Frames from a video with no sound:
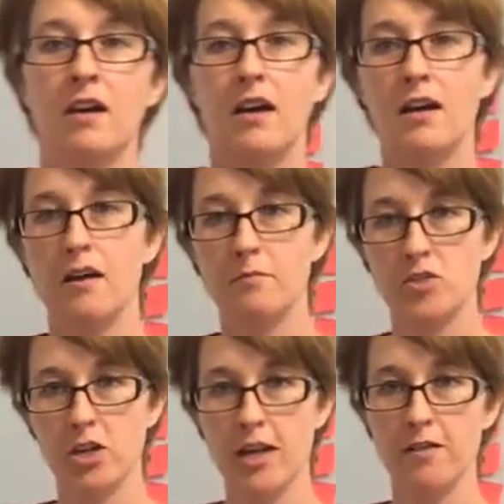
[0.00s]
Um,
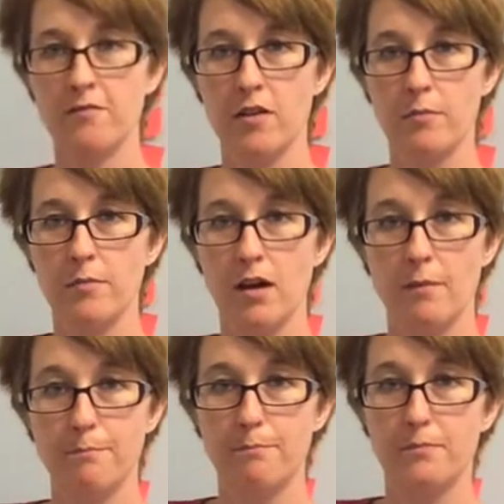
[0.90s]
Jeanette from
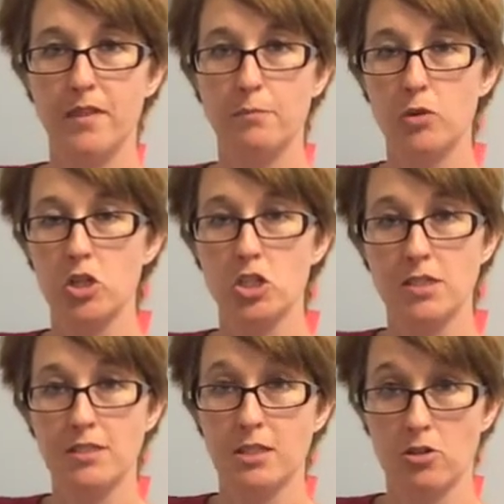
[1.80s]
a, the Bookish
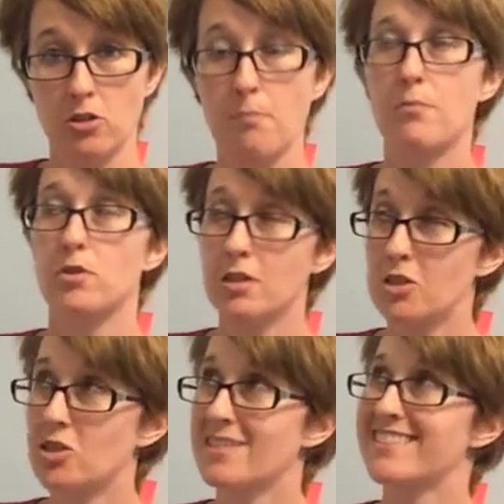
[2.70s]
Stitcher,
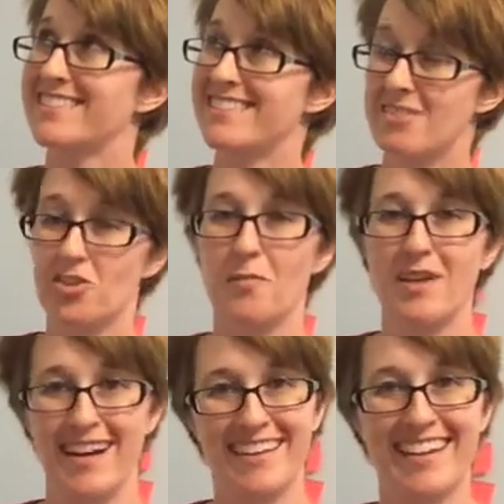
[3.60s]
Bookish Stitcher
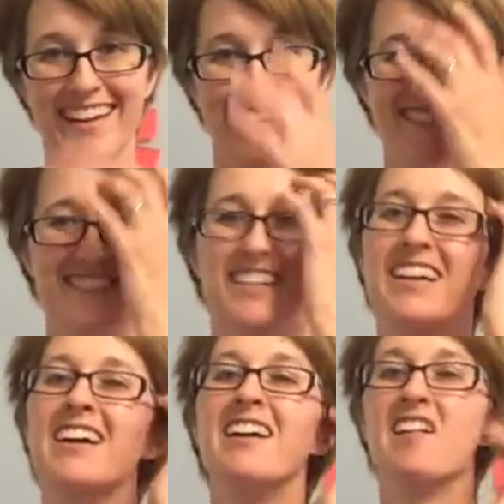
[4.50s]
podcast.
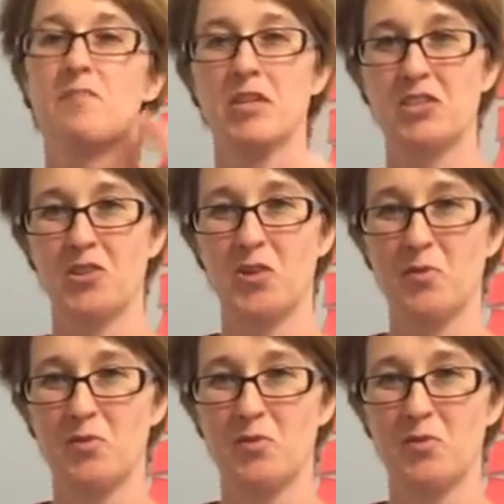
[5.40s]
Mentioned her